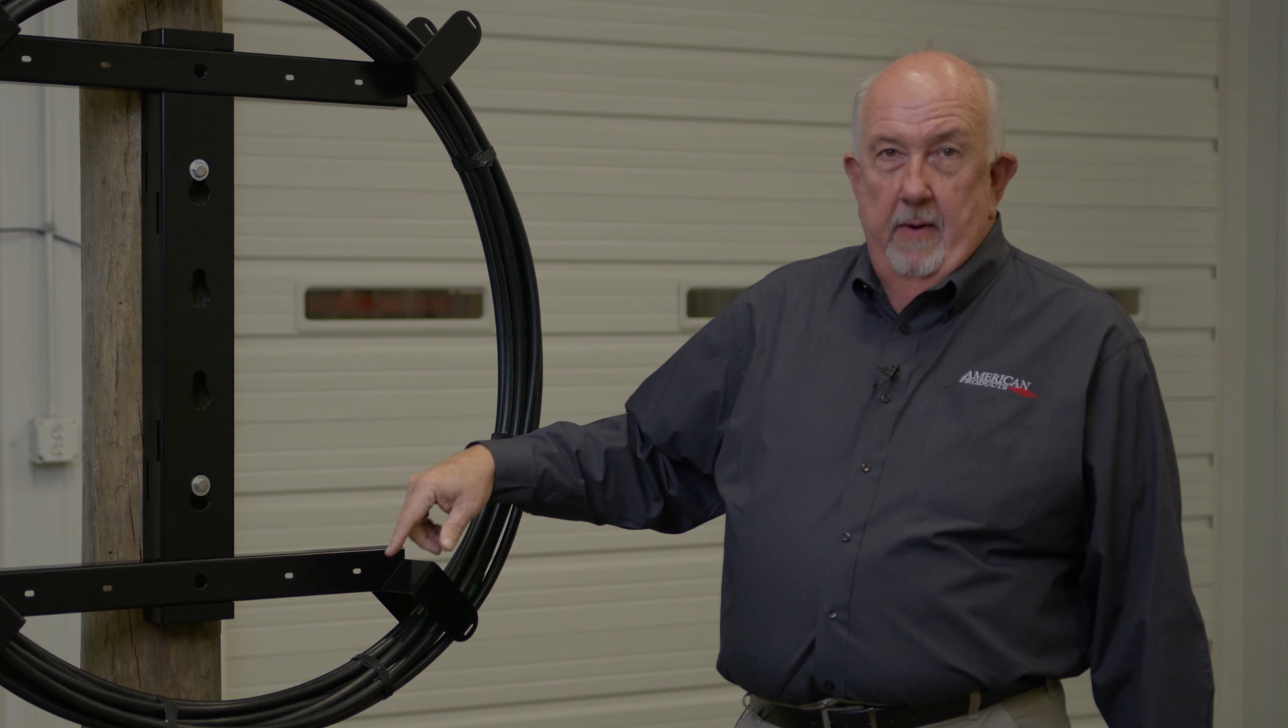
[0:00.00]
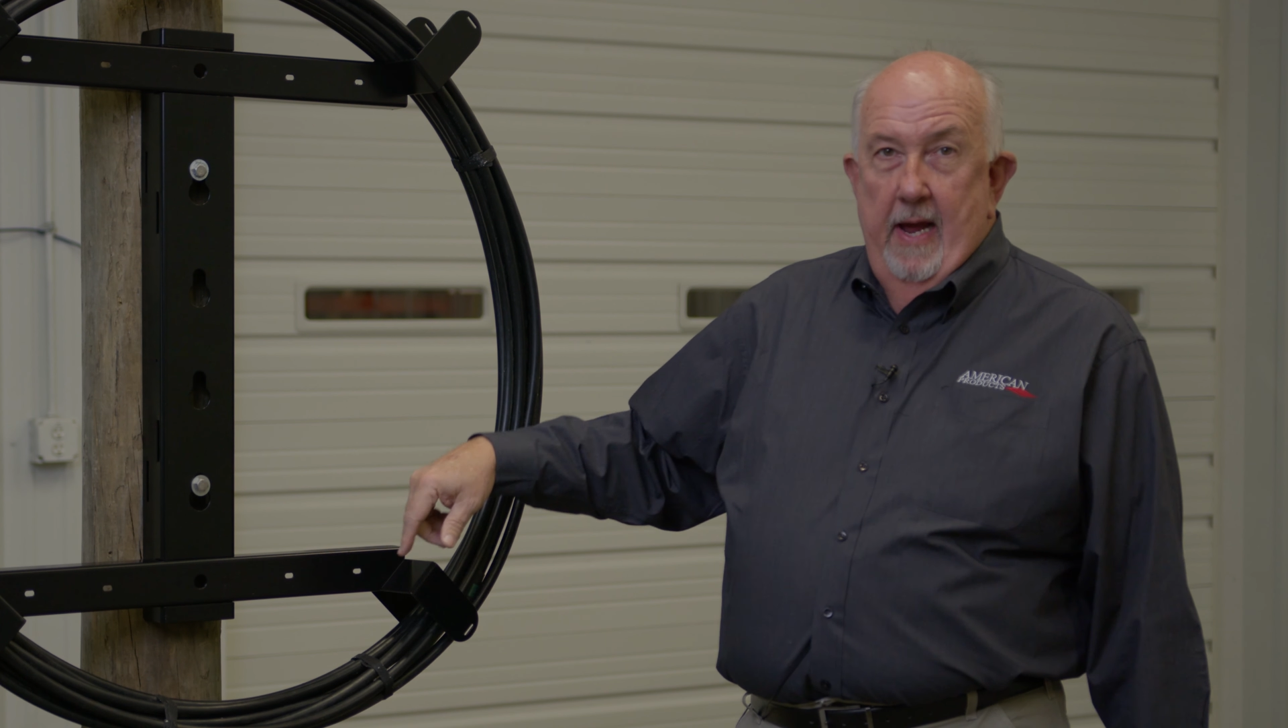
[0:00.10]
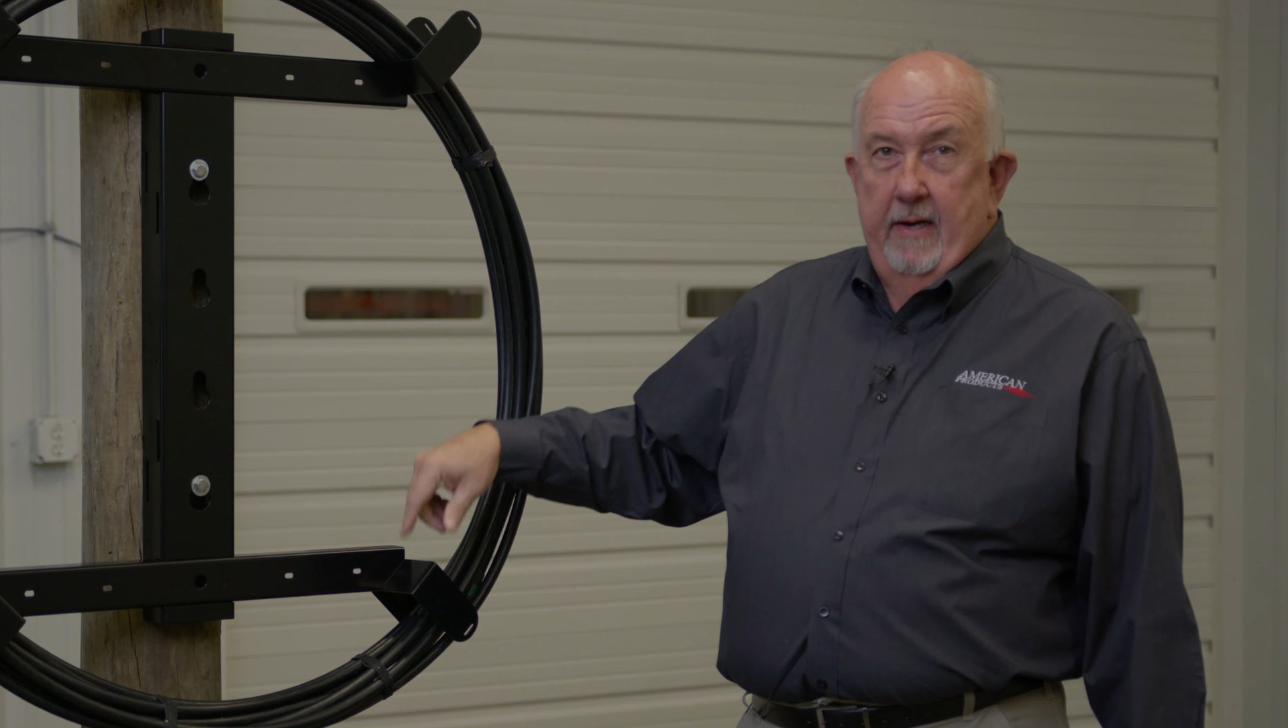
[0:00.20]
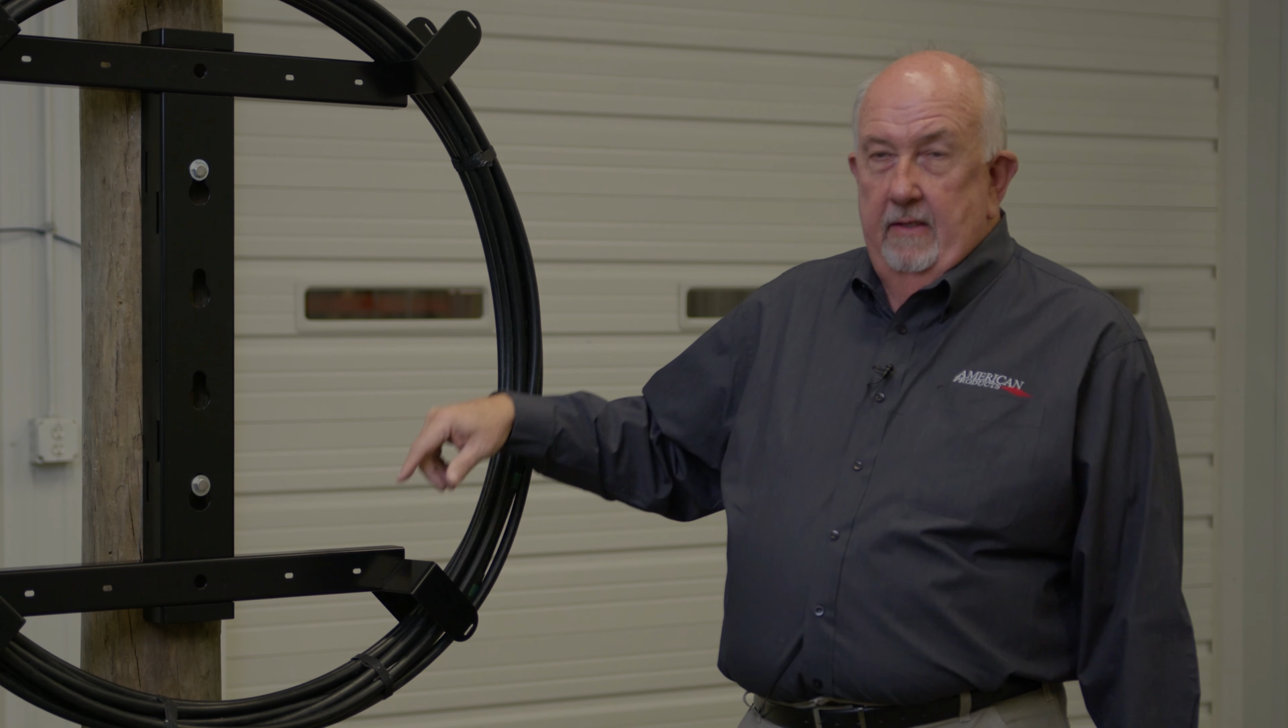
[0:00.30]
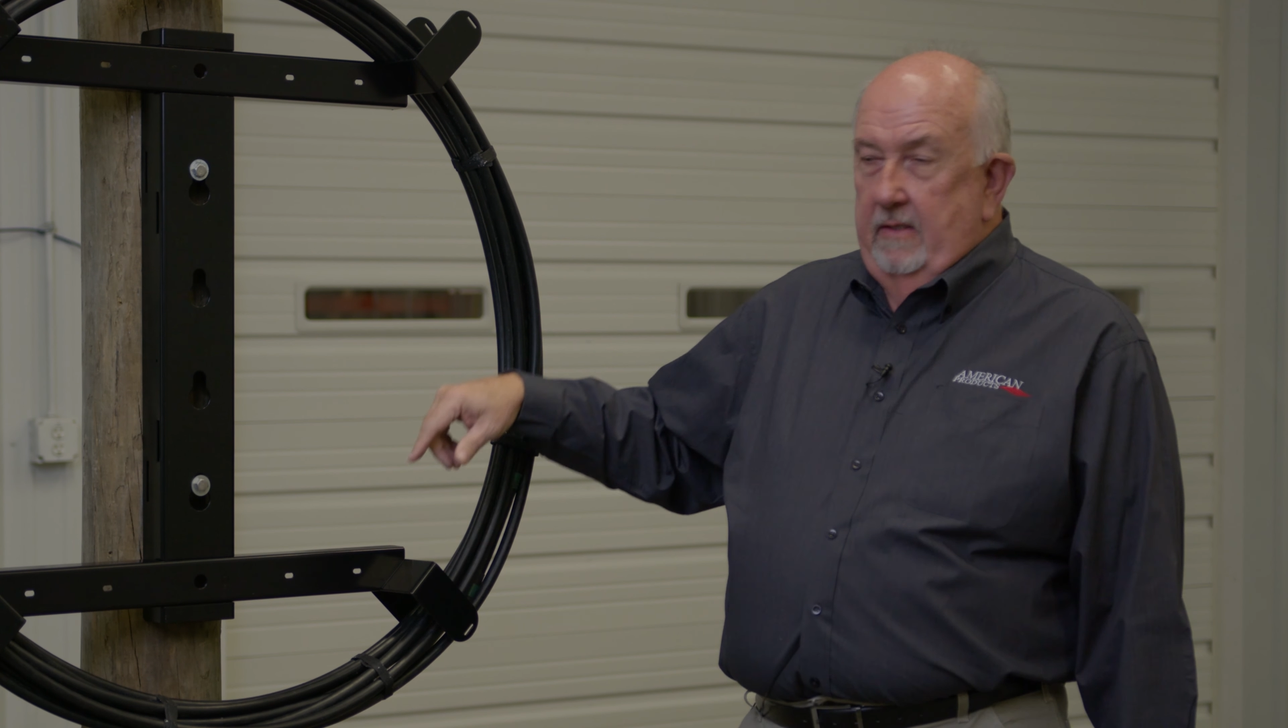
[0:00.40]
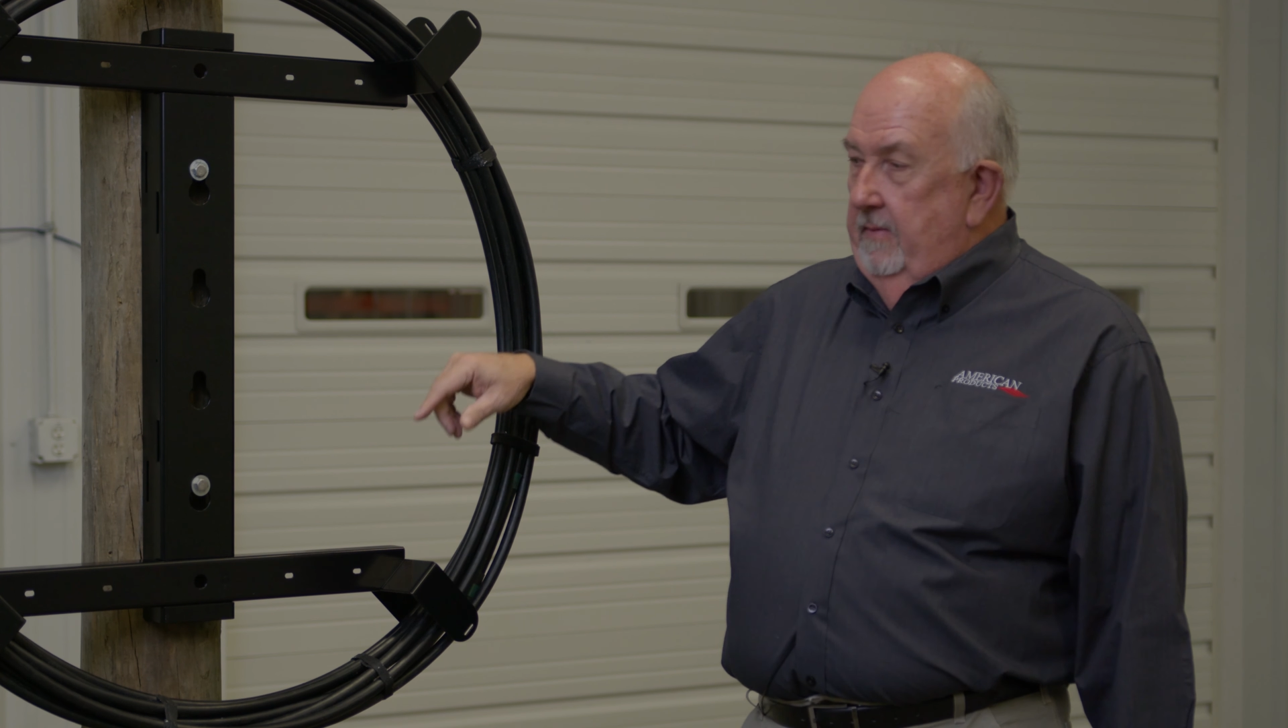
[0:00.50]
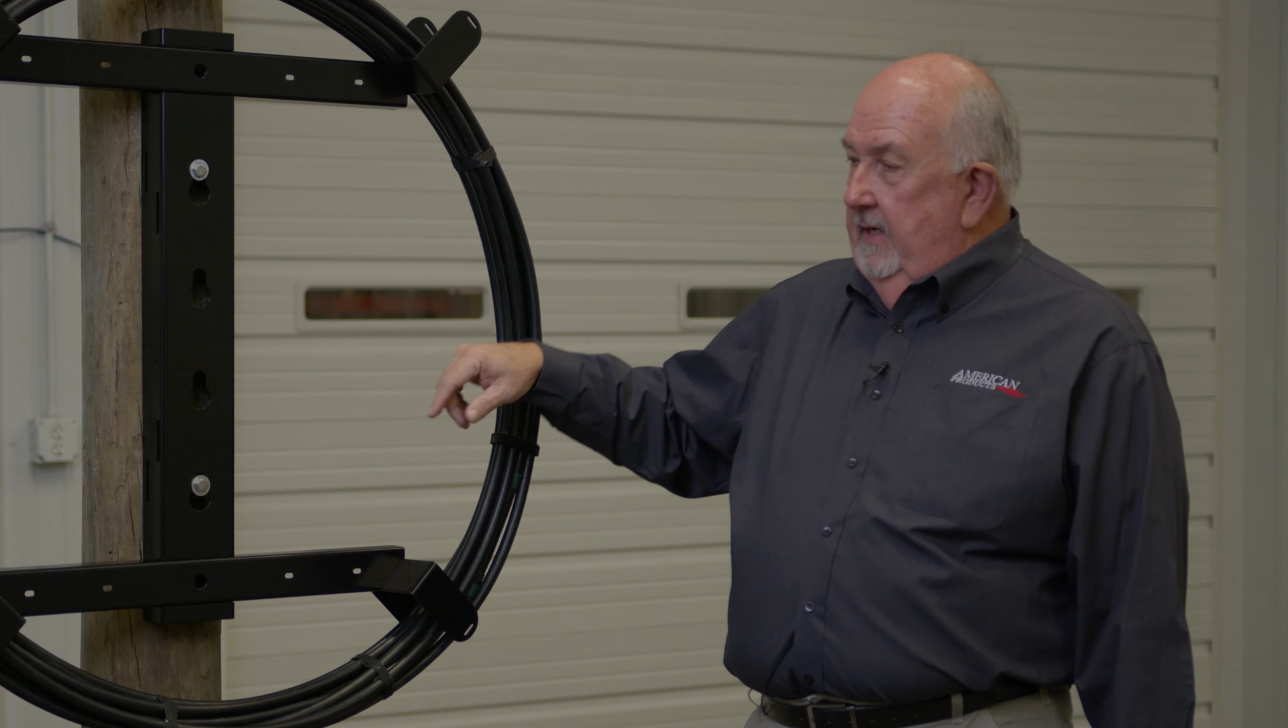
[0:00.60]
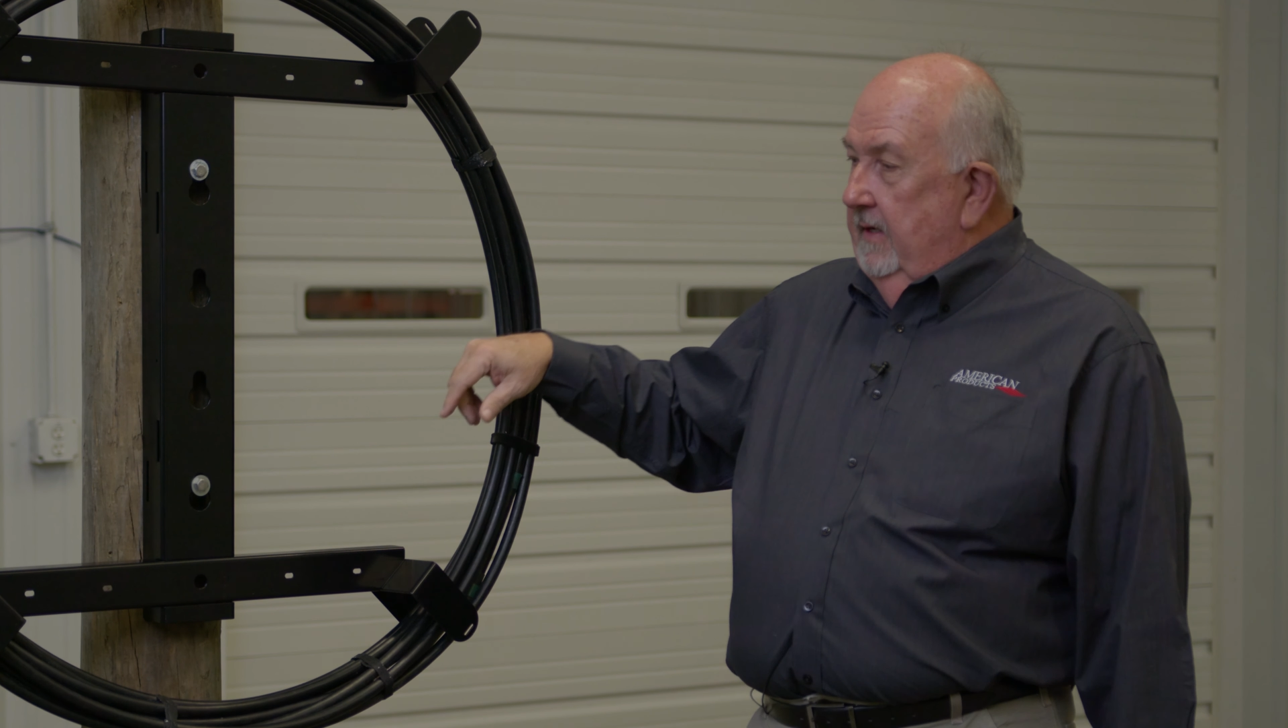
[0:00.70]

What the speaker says: bracket to meet